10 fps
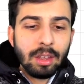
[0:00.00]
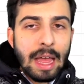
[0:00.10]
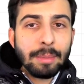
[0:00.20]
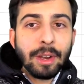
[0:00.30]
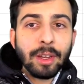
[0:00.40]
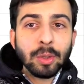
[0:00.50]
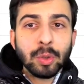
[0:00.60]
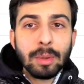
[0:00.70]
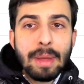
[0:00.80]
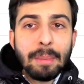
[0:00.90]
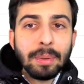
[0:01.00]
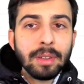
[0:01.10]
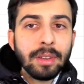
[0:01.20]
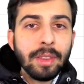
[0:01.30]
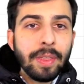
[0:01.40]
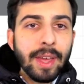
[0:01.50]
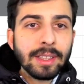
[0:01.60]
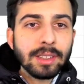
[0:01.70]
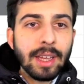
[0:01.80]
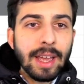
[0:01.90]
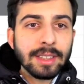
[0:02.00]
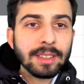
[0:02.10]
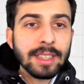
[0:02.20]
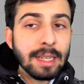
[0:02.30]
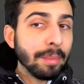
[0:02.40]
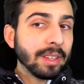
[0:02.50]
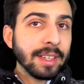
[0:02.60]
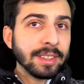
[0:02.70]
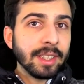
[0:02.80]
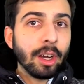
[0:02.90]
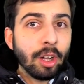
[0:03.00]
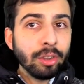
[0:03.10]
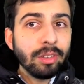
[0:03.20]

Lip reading: I'm gonna go to a map that has dynamic lighting on,